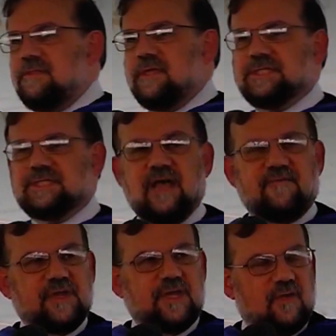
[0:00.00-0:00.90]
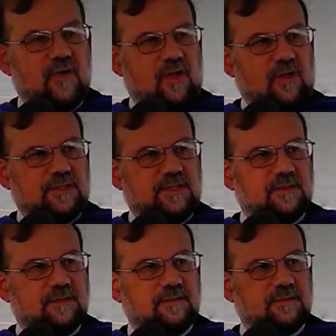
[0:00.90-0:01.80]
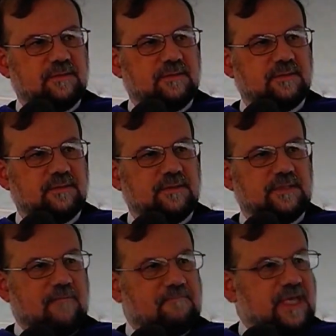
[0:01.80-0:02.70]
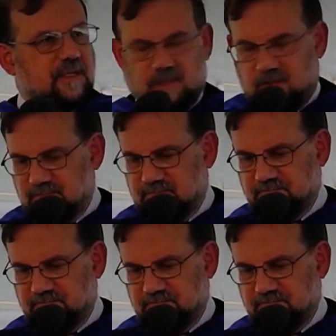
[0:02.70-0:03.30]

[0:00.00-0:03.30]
The 7-year-old, Nabil,